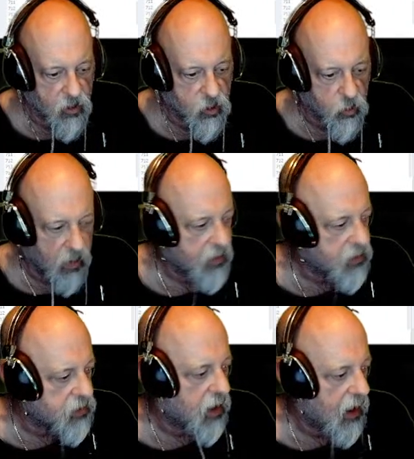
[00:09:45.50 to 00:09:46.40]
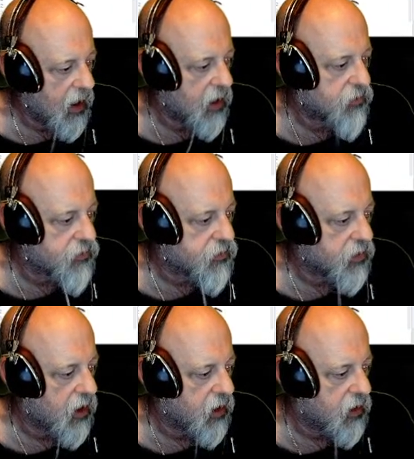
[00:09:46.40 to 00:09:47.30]
created as
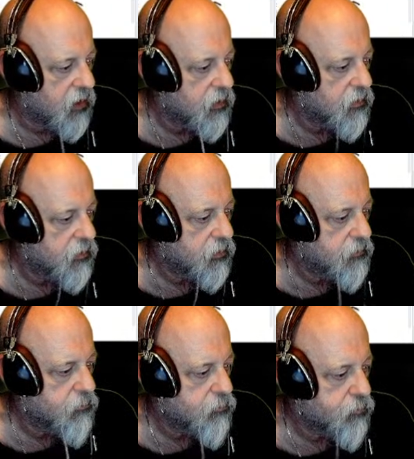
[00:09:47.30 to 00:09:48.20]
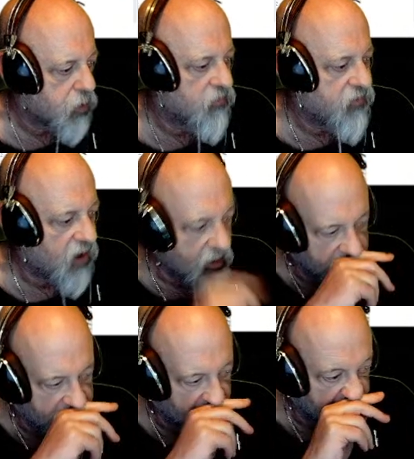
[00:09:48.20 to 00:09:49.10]
a profile
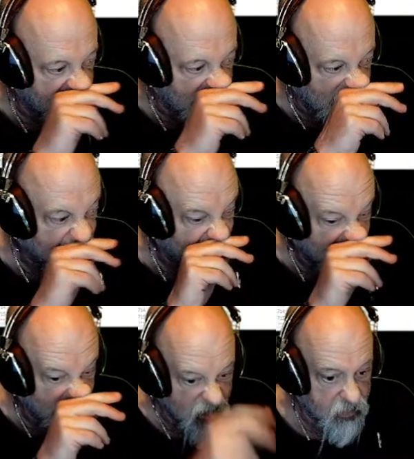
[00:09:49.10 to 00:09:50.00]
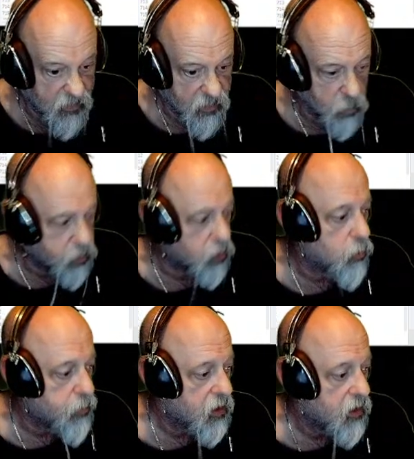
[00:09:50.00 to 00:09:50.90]
for
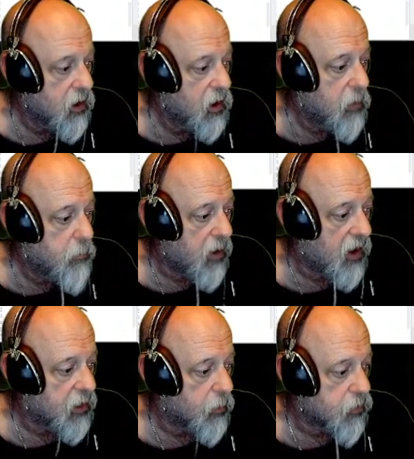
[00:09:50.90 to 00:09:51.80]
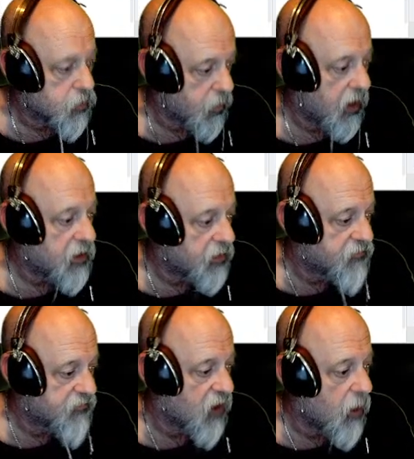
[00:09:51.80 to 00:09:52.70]
YouTube, but it was created
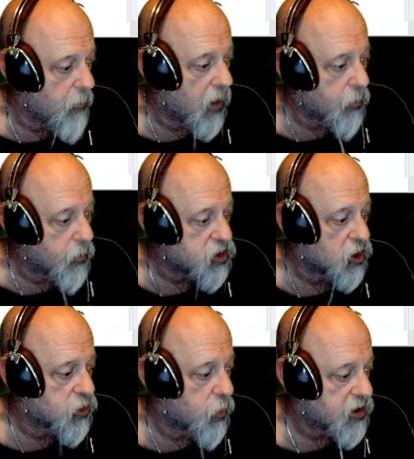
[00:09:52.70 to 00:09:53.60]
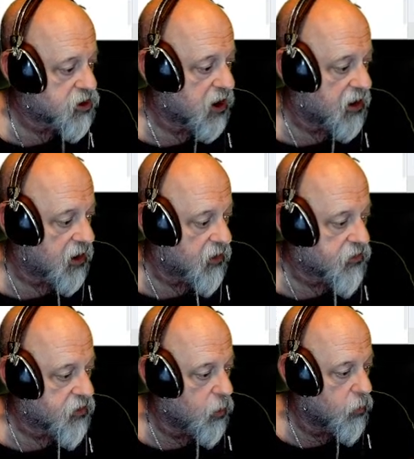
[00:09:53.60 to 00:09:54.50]
from my original Twitch settings.
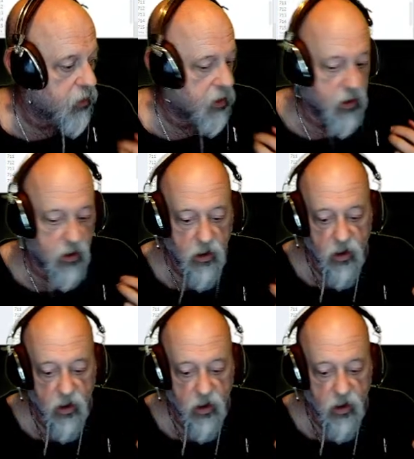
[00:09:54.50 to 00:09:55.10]
So the